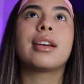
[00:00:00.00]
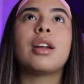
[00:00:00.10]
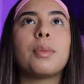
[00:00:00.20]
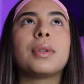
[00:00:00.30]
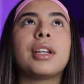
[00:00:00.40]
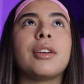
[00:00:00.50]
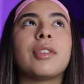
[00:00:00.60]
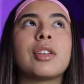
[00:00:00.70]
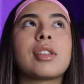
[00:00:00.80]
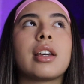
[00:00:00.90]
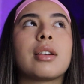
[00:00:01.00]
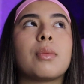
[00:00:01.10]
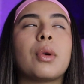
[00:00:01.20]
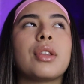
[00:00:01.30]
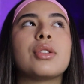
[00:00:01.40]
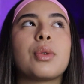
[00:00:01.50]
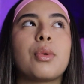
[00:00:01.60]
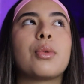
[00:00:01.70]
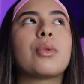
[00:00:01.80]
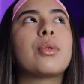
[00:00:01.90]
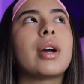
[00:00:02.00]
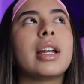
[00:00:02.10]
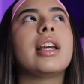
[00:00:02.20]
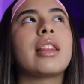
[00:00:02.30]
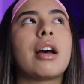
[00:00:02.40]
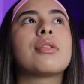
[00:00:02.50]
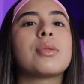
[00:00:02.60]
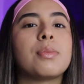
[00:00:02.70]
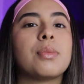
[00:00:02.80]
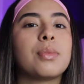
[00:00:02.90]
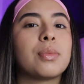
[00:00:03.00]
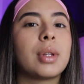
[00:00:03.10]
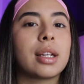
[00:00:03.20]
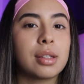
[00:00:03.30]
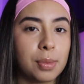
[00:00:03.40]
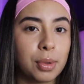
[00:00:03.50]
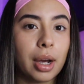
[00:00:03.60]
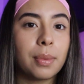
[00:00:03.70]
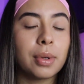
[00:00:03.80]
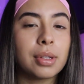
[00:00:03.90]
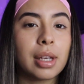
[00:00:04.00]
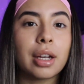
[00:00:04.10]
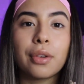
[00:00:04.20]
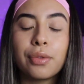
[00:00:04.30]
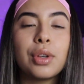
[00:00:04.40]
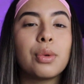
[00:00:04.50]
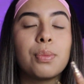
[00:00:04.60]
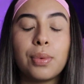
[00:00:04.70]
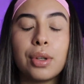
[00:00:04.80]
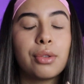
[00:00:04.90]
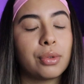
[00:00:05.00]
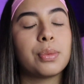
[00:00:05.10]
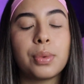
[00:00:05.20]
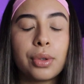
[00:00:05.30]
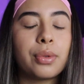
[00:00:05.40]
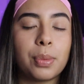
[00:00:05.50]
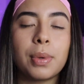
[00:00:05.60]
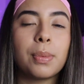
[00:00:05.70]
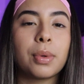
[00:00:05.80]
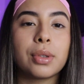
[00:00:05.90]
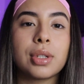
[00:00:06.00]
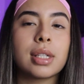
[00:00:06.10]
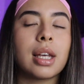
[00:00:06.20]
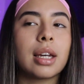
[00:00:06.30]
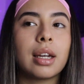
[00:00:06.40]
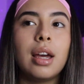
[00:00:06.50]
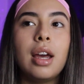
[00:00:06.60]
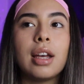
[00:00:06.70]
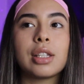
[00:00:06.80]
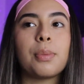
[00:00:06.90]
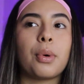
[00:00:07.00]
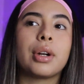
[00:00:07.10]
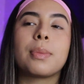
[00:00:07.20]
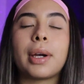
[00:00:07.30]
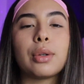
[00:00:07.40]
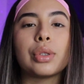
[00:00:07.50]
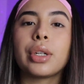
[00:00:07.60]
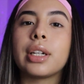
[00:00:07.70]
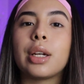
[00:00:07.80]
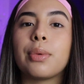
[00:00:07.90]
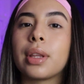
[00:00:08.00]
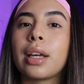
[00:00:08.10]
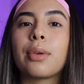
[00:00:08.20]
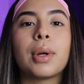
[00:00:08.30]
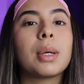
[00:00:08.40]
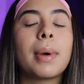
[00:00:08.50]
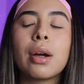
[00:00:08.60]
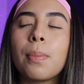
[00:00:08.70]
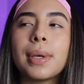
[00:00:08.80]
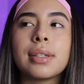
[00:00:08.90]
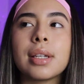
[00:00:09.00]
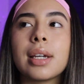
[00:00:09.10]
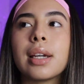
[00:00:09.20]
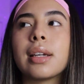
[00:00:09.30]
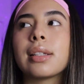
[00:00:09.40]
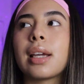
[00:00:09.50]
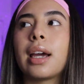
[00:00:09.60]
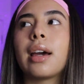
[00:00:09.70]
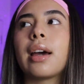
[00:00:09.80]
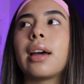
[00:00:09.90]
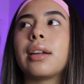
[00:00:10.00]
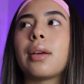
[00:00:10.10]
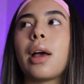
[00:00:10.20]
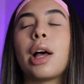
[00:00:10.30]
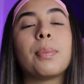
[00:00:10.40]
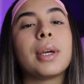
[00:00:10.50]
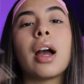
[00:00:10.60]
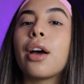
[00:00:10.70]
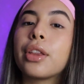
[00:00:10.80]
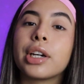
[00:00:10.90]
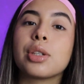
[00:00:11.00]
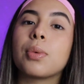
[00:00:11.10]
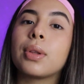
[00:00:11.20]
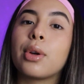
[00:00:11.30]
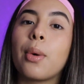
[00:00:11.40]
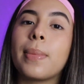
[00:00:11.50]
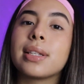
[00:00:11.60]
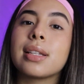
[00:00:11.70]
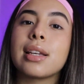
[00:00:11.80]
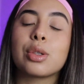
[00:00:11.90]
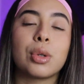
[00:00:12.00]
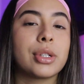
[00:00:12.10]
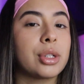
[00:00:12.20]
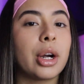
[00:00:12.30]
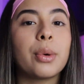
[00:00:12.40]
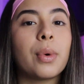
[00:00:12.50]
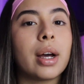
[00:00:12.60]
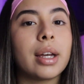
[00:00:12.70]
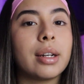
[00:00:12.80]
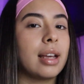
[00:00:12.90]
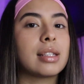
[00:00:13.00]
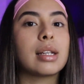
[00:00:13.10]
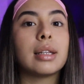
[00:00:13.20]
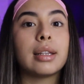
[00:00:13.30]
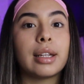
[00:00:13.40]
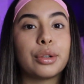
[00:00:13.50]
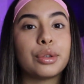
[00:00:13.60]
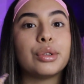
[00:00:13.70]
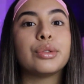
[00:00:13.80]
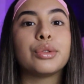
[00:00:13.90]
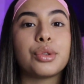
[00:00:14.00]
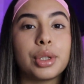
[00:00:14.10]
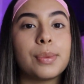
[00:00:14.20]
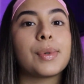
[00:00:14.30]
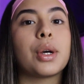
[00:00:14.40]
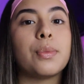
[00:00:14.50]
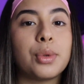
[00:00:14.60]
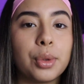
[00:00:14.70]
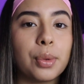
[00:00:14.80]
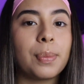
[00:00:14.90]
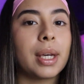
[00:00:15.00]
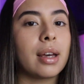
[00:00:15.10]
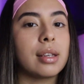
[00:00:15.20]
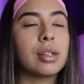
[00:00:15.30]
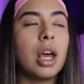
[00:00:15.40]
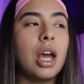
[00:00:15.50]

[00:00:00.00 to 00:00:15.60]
cannot believe there's like more than 20,000 like subscribers, like of you beautiful people just like supporting my whole journey with like running my own business and helping others run their own business or start one. It's a literal dream come true because